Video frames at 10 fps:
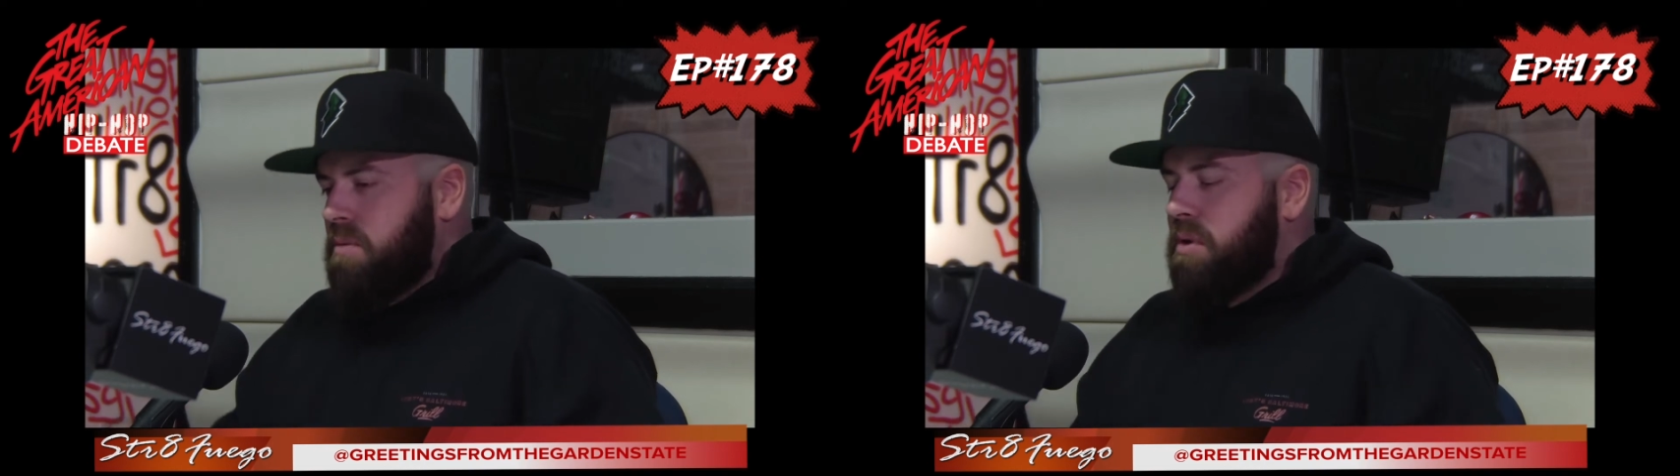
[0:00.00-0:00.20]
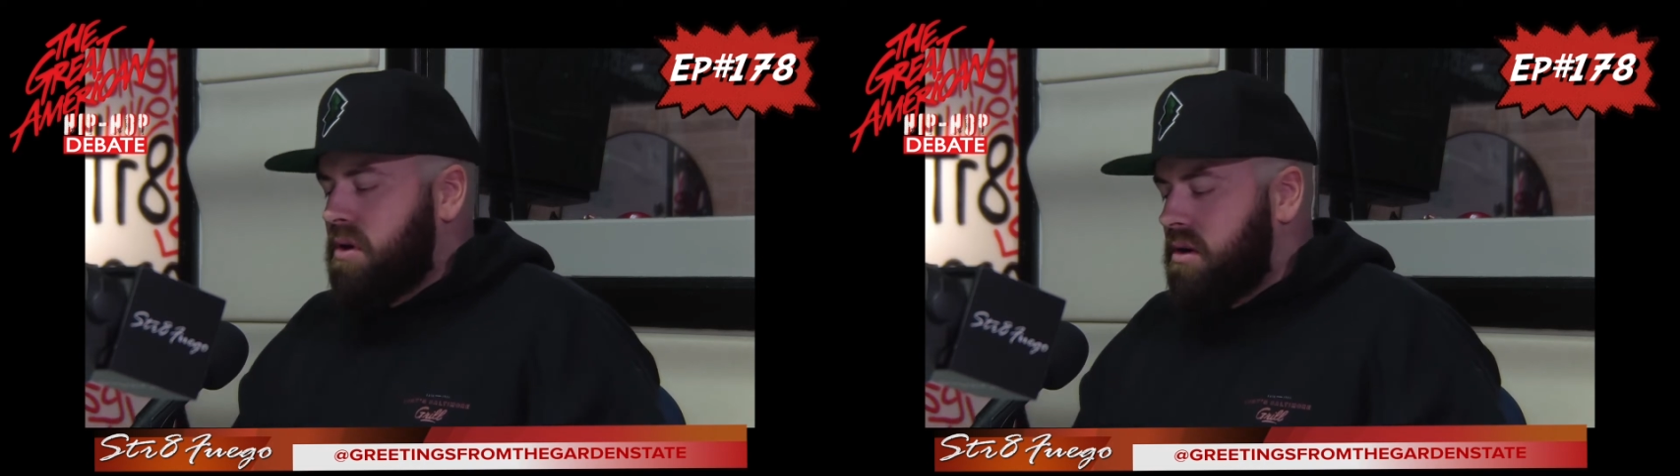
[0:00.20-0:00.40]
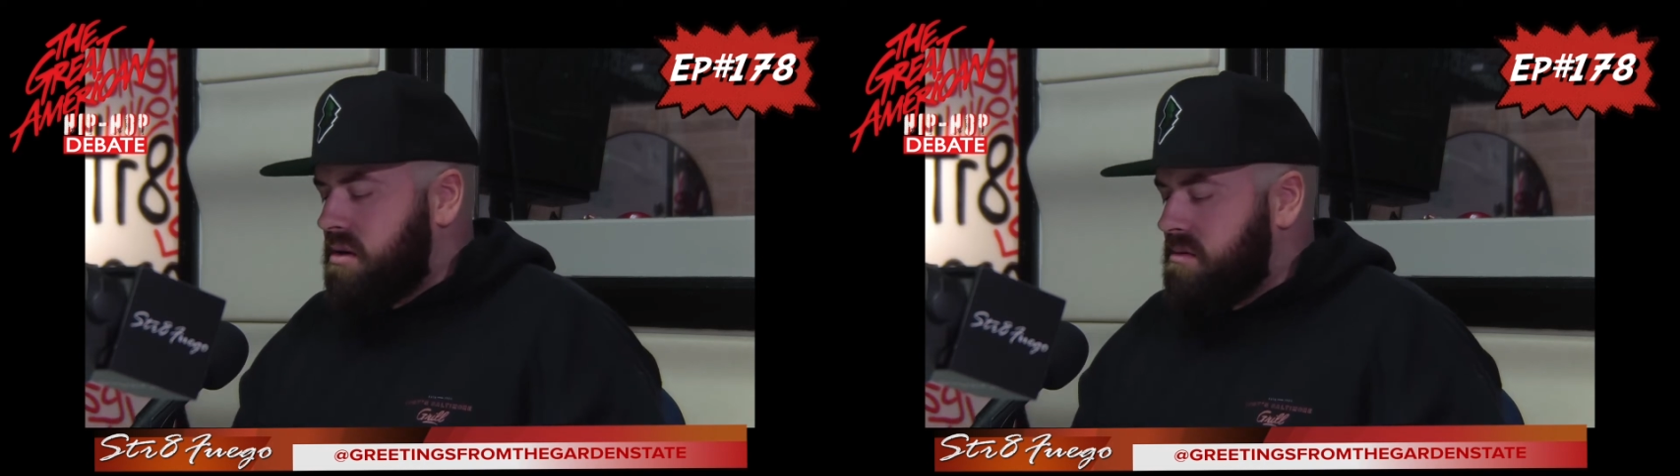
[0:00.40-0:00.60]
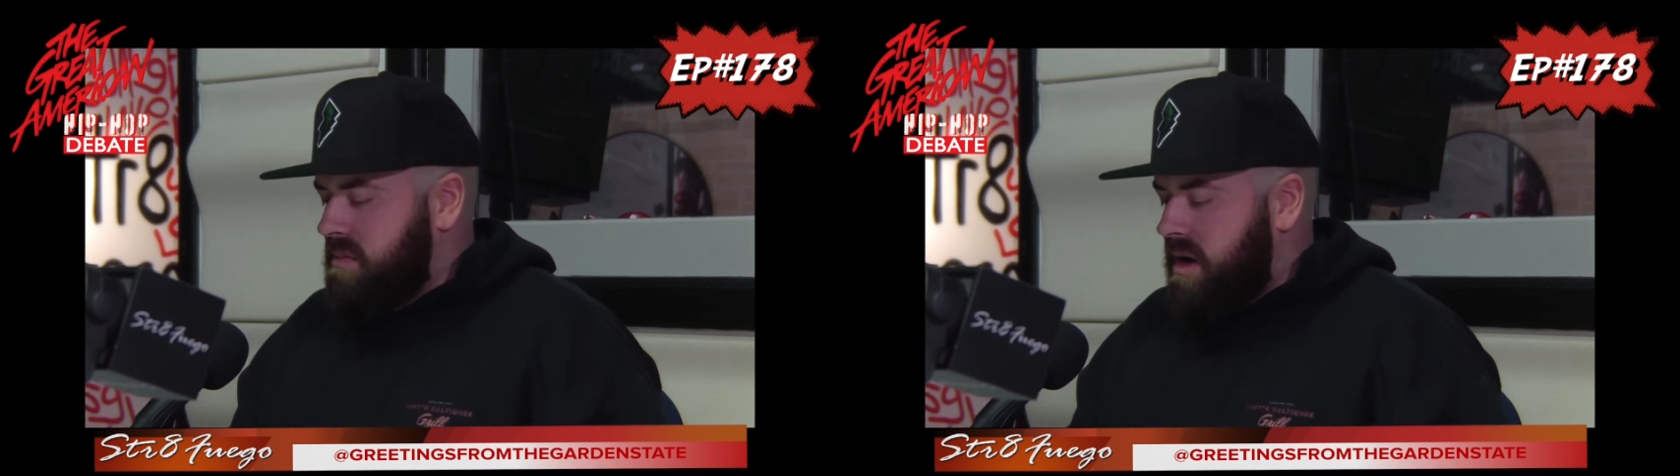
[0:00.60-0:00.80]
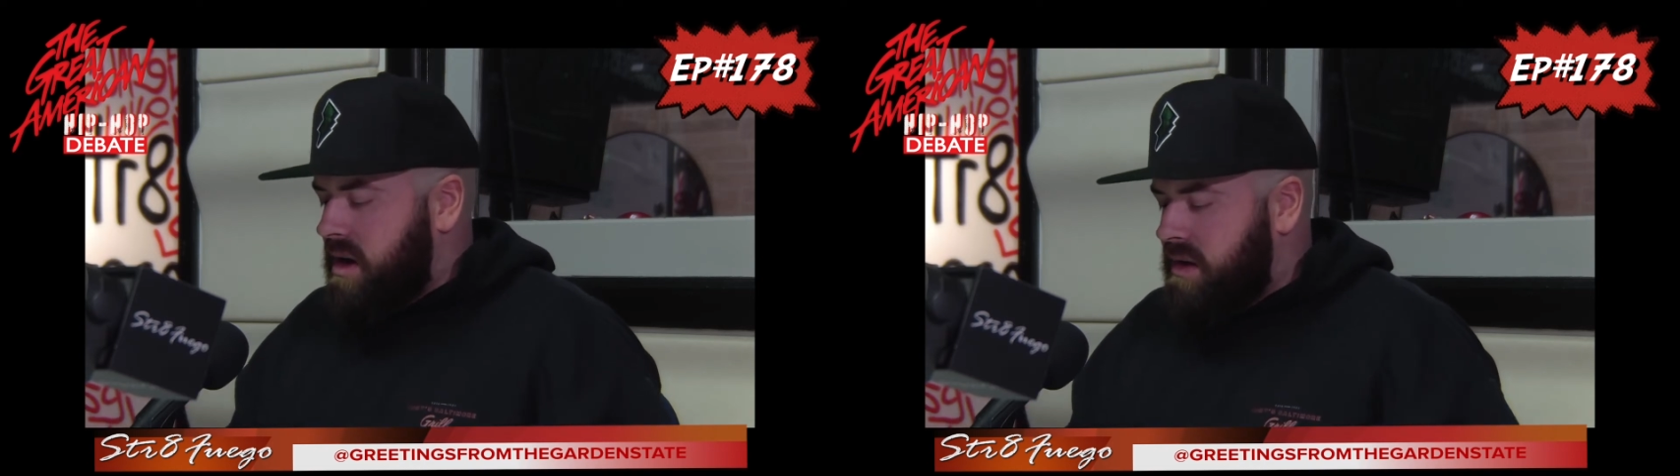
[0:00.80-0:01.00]
burger
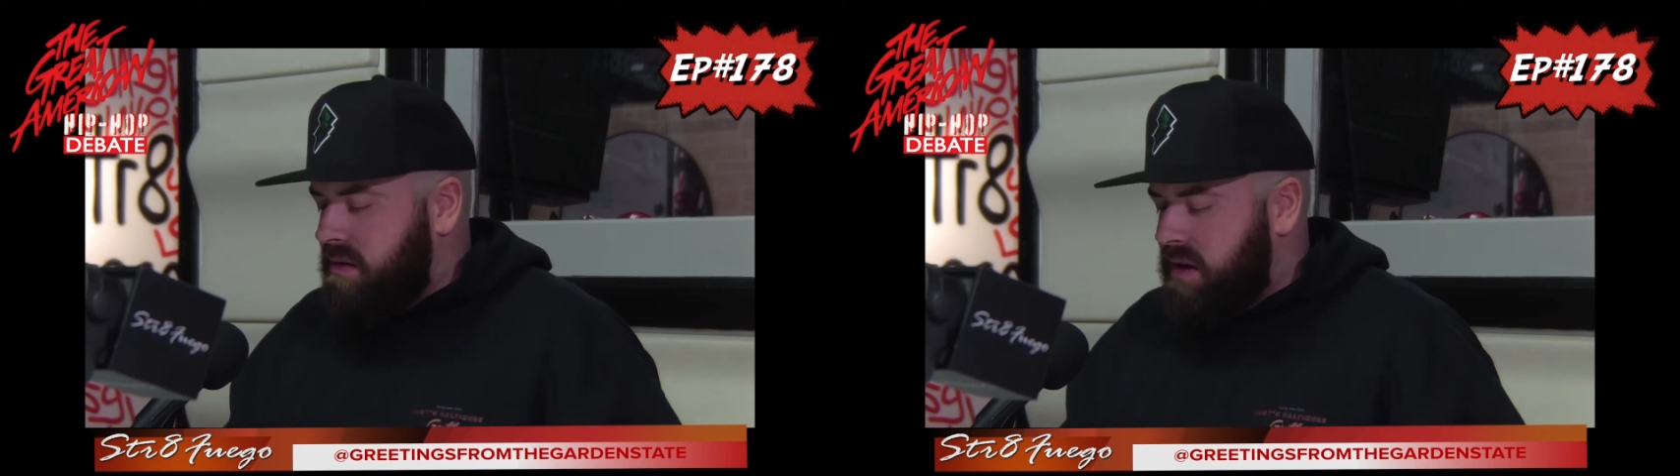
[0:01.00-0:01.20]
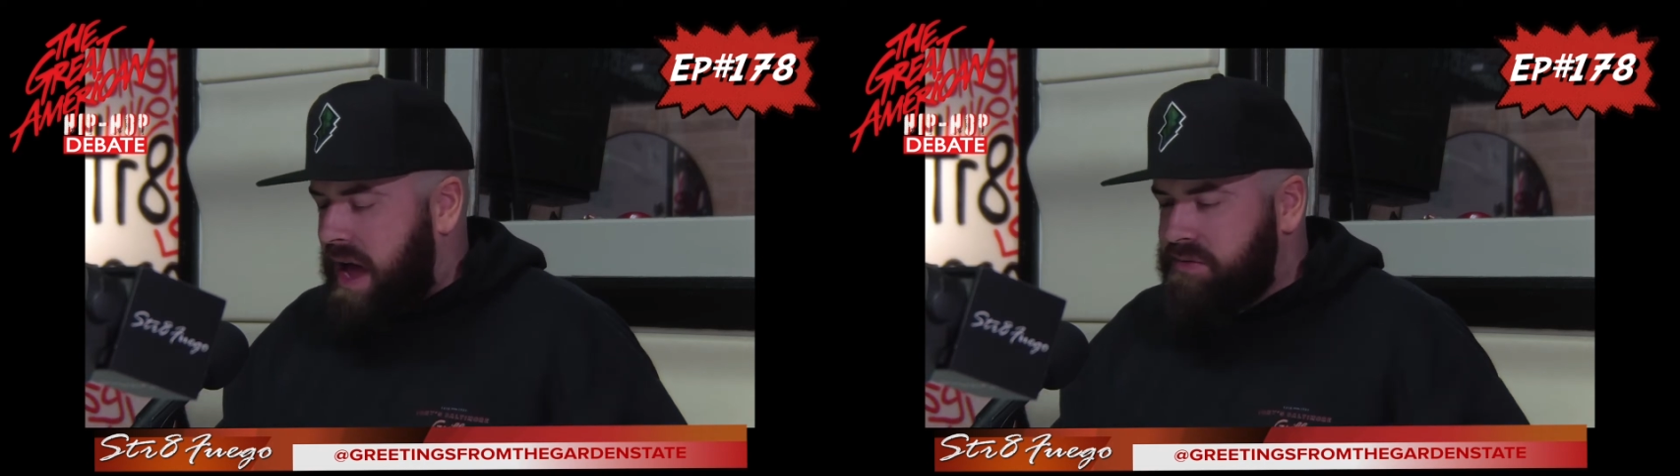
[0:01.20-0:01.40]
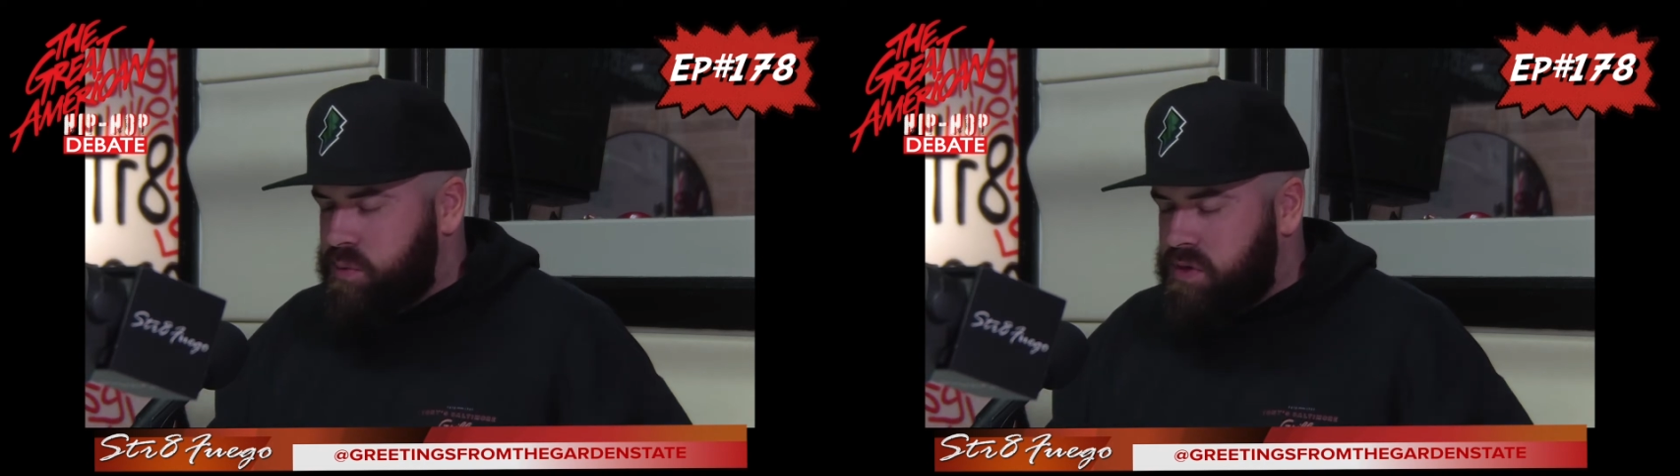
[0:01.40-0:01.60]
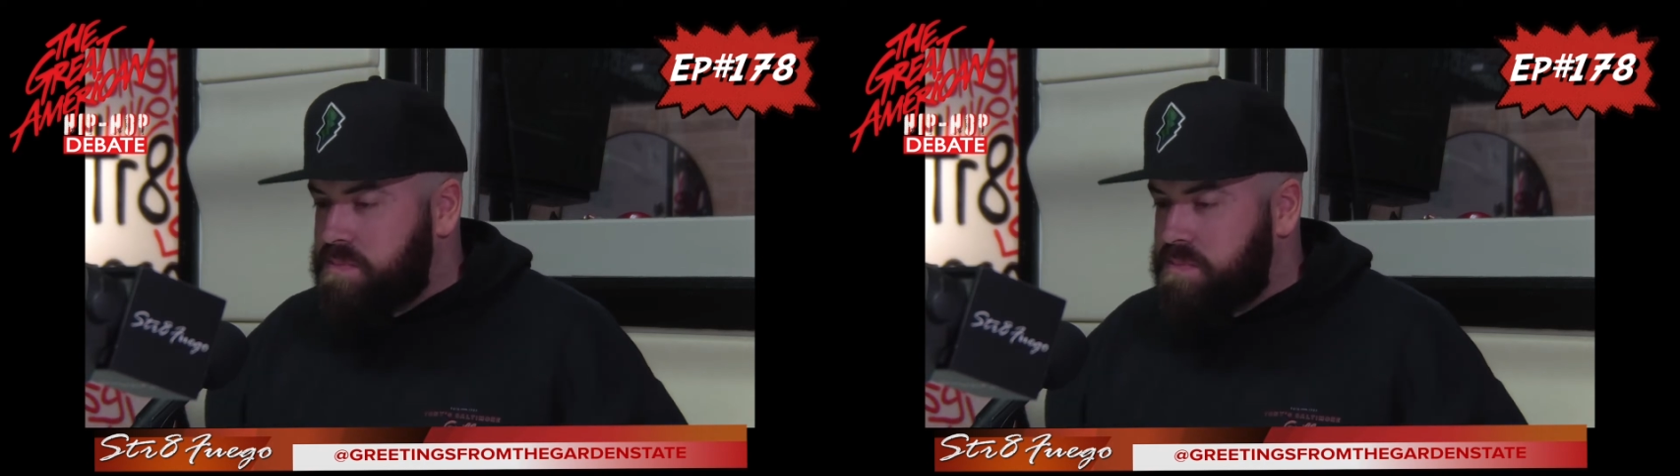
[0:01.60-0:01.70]
afterwards.